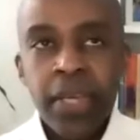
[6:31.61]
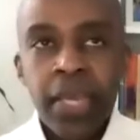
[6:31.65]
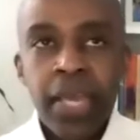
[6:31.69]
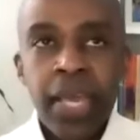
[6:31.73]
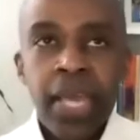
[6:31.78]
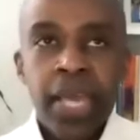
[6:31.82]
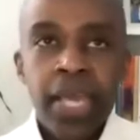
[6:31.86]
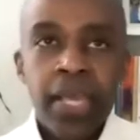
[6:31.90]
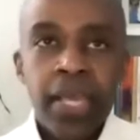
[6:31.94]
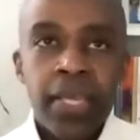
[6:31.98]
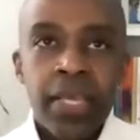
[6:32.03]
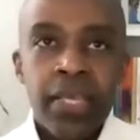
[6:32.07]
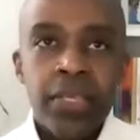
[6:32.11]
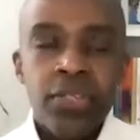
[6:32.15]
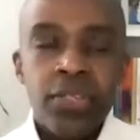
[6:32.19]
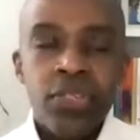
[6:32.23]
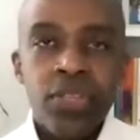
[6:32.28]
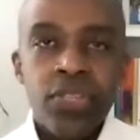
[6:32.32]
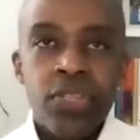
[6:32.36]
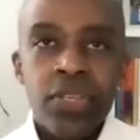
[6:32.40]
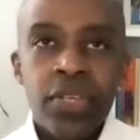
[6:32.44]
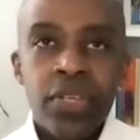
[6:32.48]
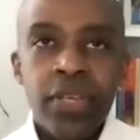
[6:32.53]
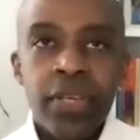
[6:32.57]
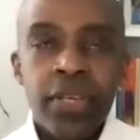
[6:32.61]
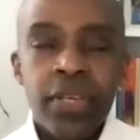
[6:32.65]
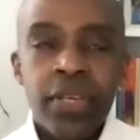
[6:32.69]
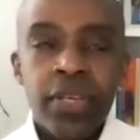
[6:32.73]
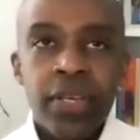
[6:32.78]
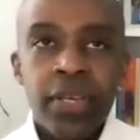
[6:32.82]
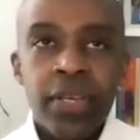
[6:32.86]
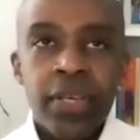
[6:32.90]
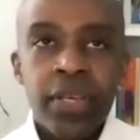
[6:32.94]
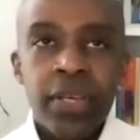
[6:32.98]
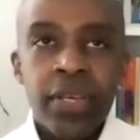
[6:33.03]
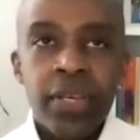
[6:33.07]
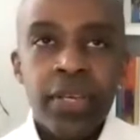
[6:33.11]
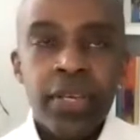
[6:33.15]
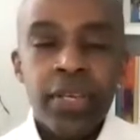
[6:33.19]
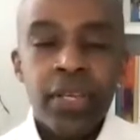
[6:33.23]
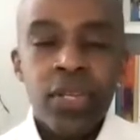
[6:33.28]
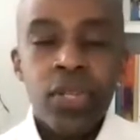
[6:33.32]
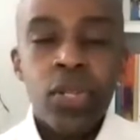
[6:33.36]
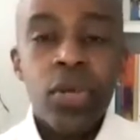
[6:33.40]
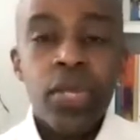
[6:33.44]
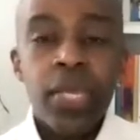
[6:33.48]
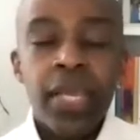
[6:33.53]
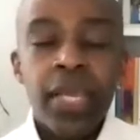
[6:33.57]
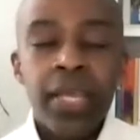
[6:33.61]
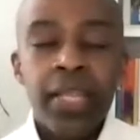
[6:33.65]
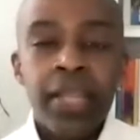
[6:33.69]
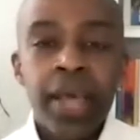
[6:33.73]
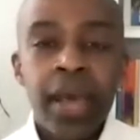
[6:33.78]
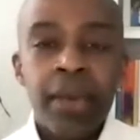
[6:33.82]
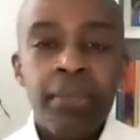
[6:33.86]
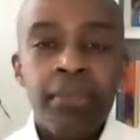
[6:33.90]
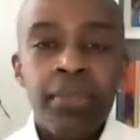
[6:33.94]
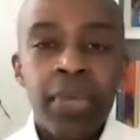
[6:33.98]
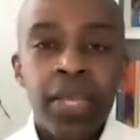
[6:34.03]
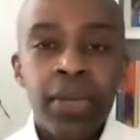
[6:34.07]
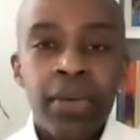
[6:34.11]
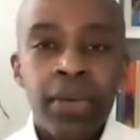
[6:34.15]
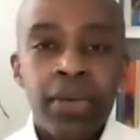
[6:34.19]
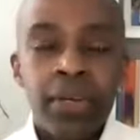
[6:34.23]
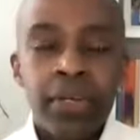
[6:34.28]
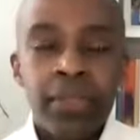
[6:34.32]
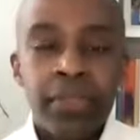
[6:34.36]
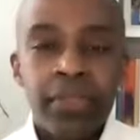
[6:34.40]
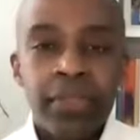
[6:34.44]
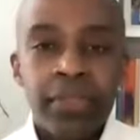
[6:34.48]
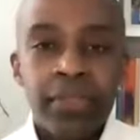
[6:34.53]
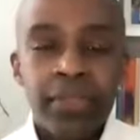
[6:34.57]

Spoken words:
is looking in that mirror,